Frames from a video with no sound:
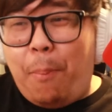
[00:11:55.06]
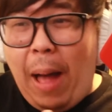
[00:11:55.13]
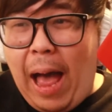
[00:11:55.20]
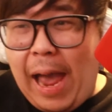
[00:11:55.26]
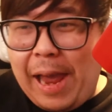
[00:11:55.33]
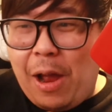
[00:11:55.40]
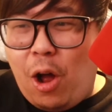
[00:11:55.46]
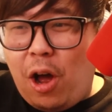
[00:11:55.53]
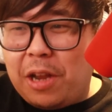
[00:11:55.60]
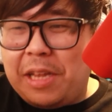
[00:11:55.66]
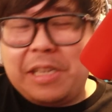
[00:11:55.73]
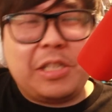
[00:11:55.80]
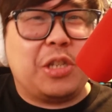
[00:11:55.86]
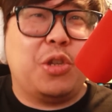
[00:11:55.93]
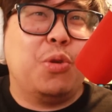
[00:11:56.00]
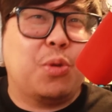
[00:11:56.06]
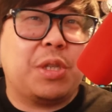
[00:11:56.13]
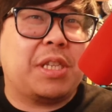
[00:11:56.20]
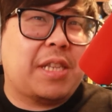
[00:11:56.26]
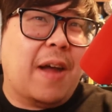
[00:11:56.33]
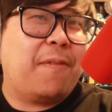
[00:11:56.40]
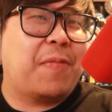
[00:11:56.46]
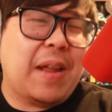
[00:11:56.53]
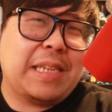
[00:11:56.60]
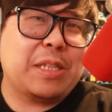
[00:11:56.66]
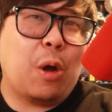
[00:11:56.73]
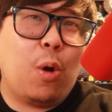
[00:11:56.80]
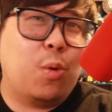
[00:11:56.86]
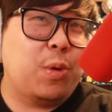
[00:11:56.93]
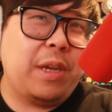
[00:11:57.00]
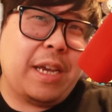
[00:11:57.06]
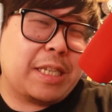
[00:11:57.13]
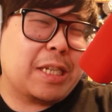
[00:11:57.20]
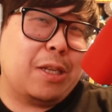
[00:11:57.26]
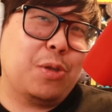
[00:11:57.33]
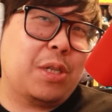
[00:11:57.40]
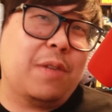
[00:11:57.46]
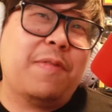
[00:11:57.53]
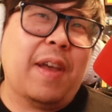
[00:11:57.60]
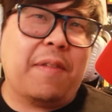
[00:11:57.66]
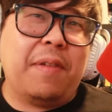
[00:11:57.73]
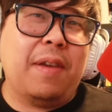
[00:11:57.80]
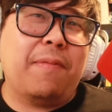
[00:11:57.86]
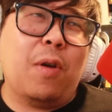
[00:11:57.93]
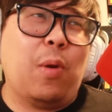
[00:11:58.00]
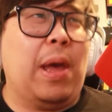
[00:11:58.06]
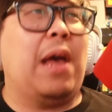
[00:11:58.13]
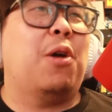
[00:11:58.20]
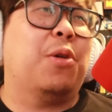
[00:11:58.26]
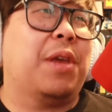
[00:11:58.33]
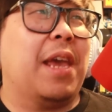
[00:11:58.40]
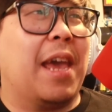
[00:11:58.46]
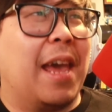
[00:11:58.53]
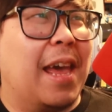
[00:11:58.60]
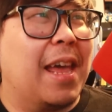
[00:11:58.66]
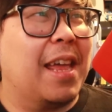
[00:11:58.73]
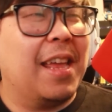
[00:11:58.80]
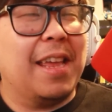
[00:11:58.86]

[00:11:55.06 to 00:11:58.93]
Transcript: buy all this new stuff that's only exclusive at Evo. Hell yeah,